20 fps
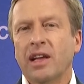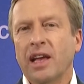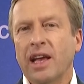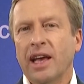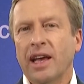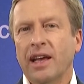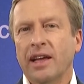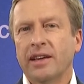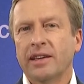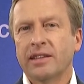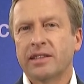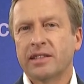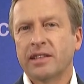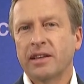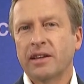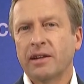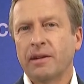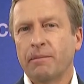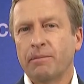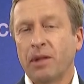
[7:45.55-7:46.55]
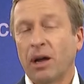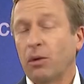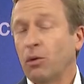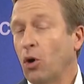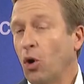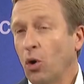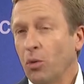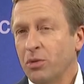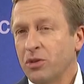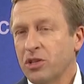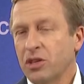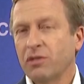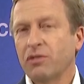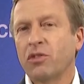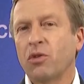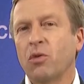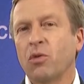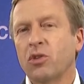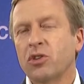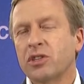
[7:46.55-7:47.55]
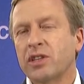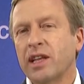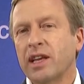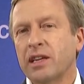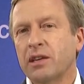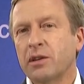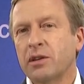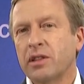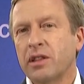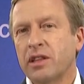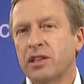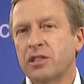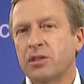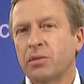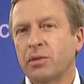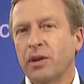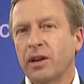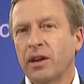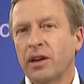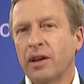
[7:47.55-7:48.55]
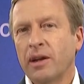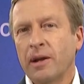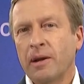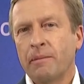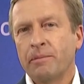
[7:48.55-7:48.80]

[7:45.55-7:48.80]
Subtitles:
And our hope is, of course, that this will,